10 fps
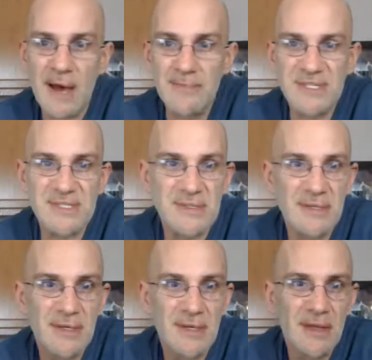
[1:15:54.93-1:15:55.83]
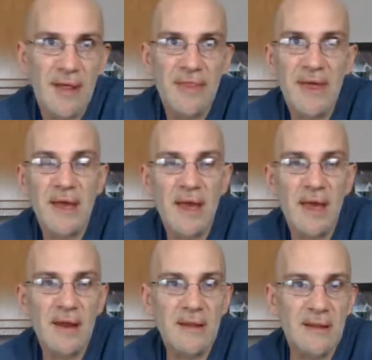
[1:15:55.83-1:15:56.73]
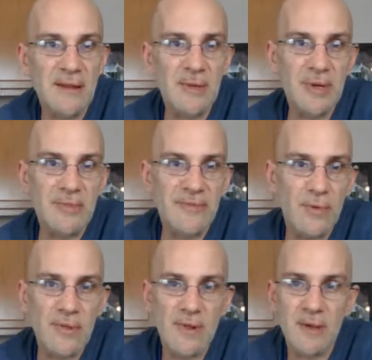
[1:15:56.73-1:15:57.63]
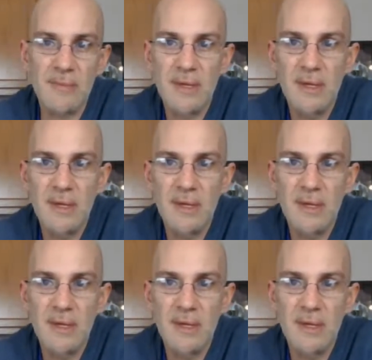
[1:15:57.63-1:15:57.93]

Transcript: I'm just think ahead a little bit before them